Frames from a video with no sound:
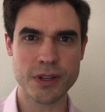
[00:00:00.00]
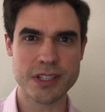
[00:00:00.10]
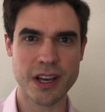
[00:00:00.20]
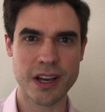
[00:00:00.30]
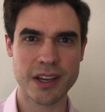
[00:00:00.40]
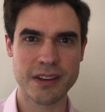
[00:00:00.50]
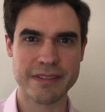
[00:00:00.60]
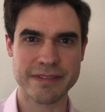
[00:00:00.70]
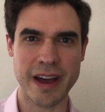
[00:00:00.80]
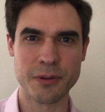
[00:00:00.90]
as I
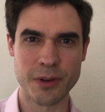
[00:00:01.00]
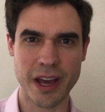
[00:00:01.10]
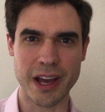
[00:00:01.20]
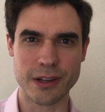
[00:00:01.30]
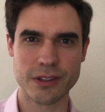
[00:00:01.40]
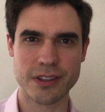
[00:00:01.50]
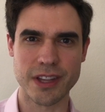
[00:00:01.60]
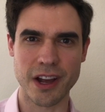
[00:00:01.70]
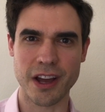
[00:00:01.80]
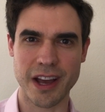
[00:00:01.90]
found out
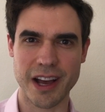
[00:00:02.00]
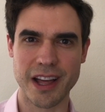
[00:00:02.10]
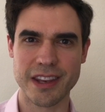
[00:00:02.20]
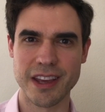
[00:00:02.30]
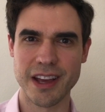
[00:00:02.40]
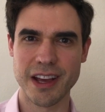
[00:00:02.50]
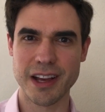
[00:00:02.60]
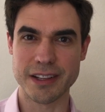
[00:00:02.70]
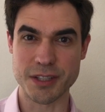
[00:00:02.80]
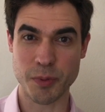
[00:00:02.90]
that I had
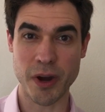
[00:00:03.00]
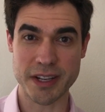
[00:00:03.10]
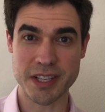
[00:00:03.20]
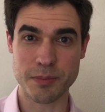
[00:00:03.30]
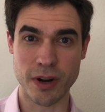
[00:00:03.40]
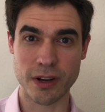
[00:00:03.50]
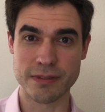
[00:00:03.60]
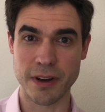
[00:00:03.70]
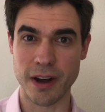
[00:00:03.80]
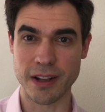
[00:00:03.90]
a dyspraxic
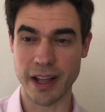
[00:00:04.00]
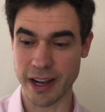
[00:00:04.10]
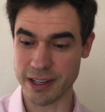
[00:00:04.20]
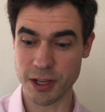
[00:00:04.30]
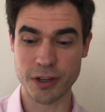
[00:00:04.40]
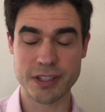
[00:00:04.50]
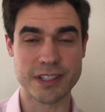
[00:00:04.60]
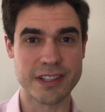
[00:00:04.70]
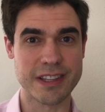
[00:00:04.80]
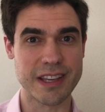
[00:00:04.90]
profile and I looked
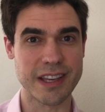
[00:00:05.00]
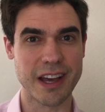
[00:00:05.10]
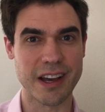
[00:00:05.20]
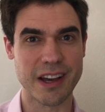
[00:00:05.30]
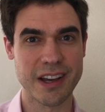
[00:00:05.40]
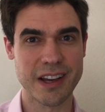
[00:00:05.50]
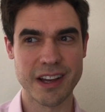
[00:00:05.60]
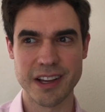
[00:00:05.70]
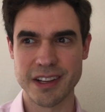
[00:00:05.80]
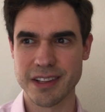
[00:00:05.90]
at the
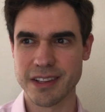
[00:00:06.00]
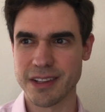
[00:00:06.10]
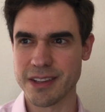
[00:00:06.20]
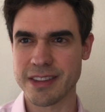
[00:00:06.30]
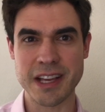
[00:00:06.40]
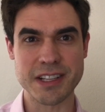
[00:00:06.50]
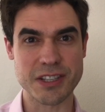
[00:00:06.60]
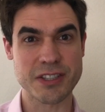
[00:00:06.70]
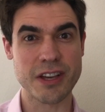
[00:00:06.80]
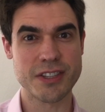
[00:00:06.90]
things
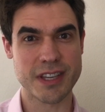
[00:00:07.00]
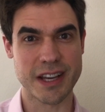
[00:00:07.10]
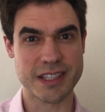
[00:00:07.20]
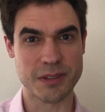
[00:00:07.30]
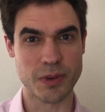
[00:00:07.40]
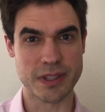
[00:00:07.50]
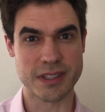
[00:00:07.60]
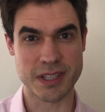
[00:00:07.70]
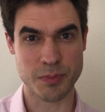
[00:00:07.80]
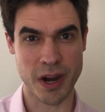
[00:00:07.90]
associated with
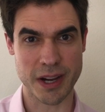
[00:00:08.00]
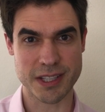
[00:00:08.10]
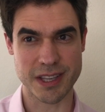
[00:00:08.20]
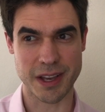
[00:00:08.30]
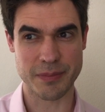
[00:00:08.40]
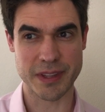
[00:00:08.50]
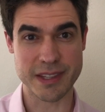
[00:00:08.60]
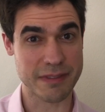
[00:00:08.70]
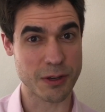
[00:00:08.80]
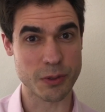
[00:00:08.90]
dyspraxia, the
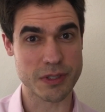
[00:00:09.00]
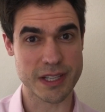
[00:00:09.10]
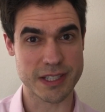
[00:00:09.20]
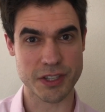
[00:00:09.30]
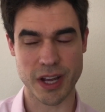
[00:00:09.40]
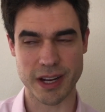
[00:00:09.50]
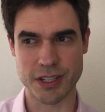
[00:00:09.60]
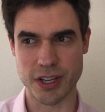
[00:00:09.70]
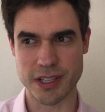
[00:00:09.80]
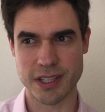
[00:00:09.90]
difficulties, the
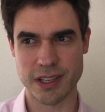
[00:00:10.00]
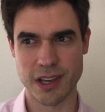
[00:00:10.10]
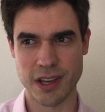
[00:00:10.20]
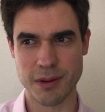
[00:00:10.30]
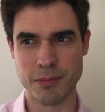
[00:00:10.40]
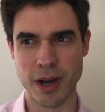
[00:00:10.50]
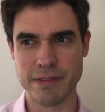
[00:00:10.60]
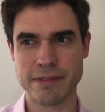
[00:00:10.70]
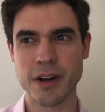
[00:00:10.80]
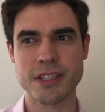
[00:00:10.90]
challenges, my
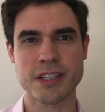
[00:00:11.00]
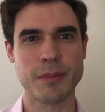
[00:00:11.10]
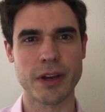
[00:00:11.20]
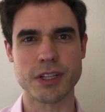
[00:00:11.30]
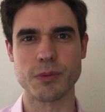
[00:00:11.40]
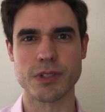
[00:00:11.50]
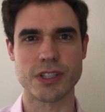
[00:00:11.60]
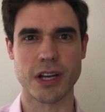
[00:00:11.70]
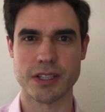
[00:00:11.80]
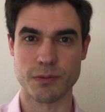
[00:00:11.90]
first emotion was
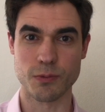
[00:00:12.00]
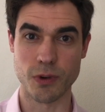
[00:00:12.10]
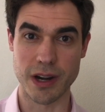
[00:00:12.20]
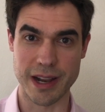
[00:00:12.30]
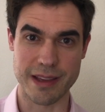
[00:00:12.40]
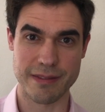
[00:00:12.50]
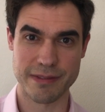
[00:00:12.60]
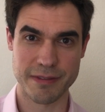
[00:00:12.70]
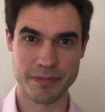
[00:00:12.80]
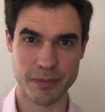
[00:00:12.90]
just
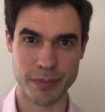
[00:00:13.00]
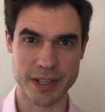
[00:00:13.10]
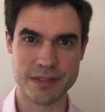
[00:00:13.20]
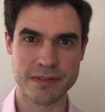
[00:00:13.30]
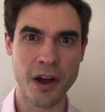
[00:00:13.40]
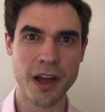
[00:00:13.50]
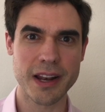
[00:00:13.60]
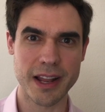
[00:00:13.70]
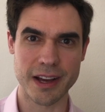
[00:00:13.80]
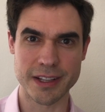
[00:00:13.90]
relief, because
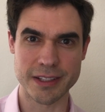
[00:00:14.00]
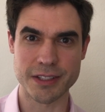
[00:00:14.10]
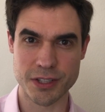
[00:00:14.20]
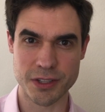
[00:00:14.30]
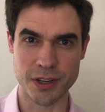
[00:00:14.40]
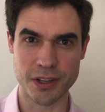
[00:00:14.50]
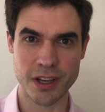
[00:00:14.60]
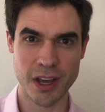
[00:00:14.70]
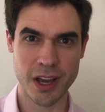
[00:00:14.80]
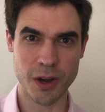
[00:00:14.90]
finally I understood
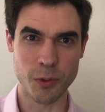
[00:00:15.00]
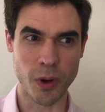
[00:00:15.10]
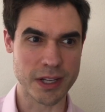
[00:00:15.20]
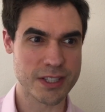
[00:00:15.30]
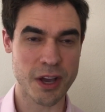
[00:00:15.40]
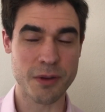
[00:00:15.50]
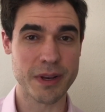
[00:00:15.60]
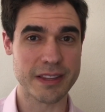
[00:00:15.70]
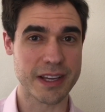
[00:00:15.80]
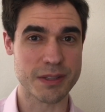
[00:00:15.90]
why so
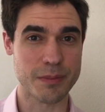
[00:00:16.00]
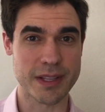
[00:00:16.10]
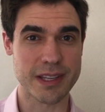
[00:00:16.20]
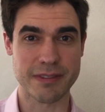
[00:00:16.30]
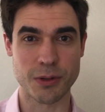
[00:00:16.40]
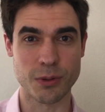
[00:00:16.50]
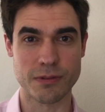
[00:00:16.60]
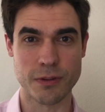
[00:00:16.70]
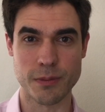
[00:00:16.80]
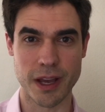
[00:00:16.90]
many things have been difficult
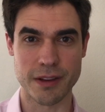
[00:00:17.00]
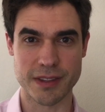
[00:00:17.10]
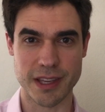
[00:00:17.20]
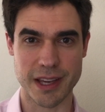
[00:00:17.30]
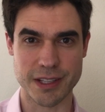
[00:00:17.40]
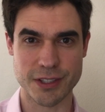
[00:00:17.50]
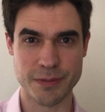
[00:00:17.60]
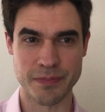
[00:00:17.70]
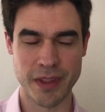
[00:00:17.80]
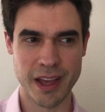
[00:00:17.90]
for me over the years.
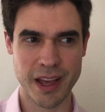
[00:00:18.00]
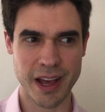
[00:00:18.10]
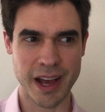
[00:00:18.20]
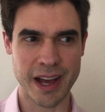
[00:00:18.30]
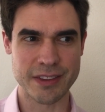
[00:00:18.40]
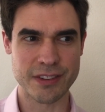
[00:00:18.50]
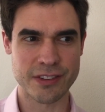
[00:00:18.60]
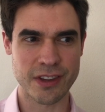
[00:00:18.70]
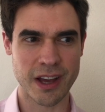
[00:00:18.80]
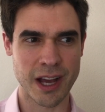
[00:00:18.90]

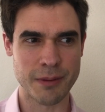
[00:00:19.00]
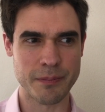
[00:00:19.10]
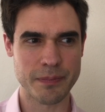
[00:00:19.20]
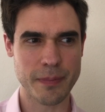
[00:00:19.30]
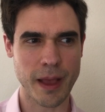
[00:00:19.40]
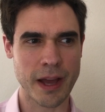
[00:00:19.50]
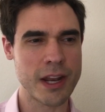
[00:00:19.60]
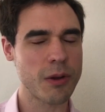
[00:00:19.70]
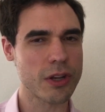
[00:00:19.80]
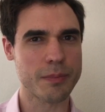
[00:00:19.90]
And I
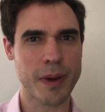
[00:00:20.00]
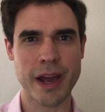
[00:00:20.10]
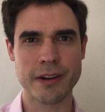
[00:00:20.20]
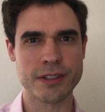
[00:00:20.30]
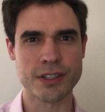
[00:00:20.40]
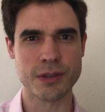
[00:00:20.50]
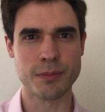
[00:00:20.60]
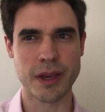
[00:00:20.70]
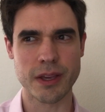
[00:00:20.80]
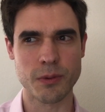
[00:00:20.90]
know a lot of parents can
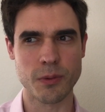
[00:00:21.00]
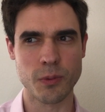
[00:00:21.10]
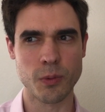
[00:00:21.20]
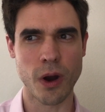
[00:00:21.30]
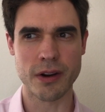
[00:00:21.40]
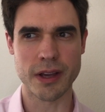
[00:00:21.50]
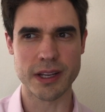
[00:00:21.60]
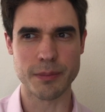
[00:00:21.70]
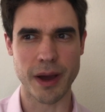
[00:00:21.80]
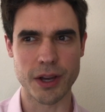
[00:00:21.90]
be
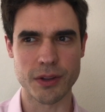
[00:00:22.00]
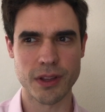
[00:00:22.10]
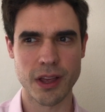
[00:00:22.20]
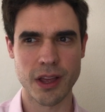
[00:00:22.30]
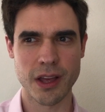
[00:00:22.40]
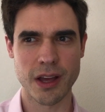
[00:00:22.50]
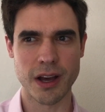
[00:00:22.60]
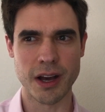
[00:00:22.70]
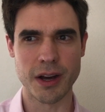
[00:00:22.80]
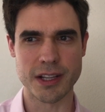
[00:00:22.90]
worried about
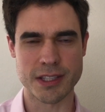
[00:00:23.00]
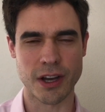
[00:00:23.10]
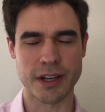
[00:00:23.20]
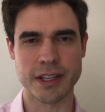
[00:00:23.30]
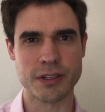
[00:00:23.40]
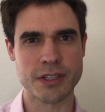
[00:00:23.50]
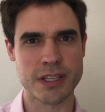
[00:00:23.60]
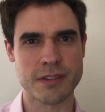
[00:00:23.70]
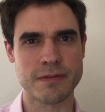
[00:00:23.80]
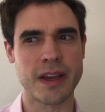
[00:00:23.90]
a
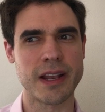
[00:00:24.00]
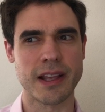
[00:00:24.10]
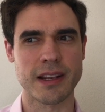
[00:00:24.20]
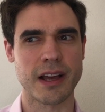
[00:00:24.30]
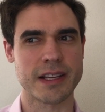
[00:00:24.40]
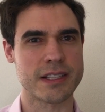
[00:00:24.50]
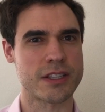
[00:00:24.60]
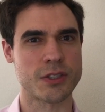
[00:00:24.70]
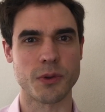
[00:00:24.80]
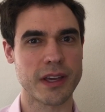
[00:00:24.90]
diagnosis feeling like it's a
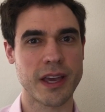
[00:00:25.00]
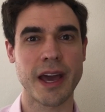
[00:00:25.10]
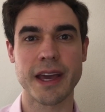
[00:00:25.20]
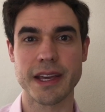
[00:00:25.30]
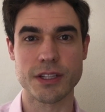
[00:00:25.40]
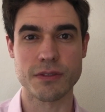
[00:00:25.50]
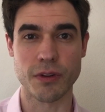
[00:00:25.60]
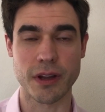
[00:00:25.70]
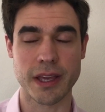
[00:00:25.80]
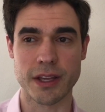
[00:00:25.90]
sort of cage
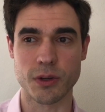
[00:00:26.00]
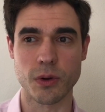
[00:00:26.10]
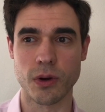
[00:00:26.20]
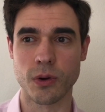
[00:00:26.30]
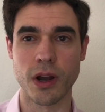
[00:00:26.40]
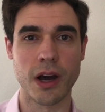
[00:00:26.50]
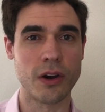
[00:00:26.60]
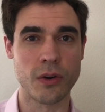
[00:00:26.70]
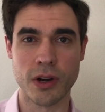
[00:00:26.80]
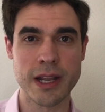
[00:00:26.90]
for a kid or
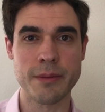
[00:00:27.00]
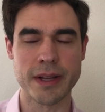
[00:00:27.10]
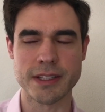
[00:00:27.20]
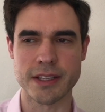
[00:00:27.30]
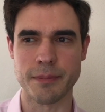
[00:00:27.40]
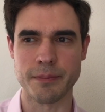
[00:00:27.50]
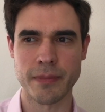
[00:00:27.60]
a limit to them.